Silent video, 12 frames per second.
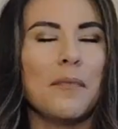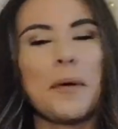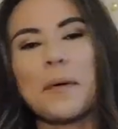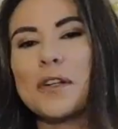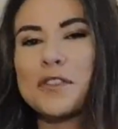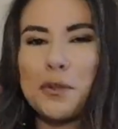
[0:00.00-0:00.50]

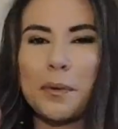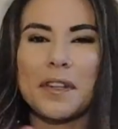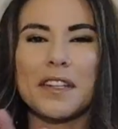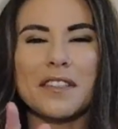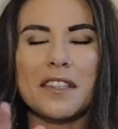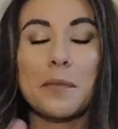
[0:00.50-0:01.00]
Maybe I'll do one
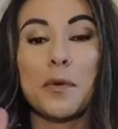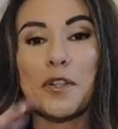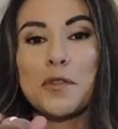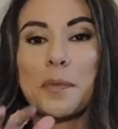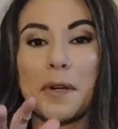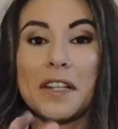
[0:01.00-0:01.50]
that's like more
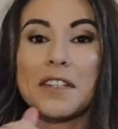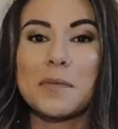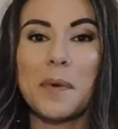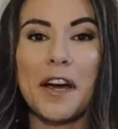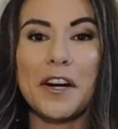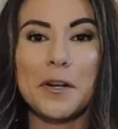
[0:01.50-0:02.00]
spring
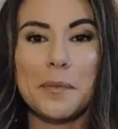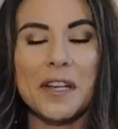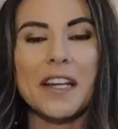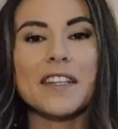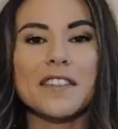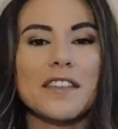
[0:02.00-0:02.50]
inspired,
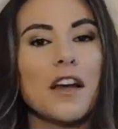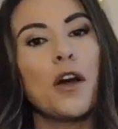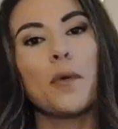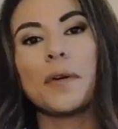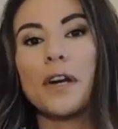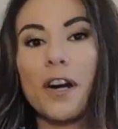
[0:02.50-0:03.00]
because
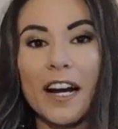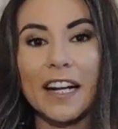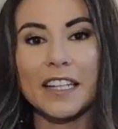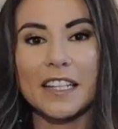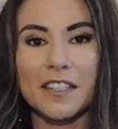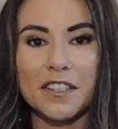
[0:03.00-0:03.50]
we are
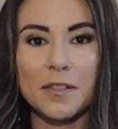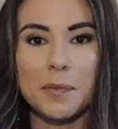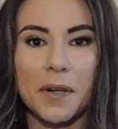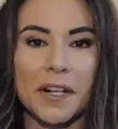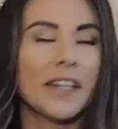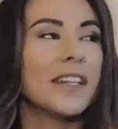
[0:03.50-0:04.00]
heading into
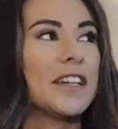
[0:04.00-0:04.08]
spring,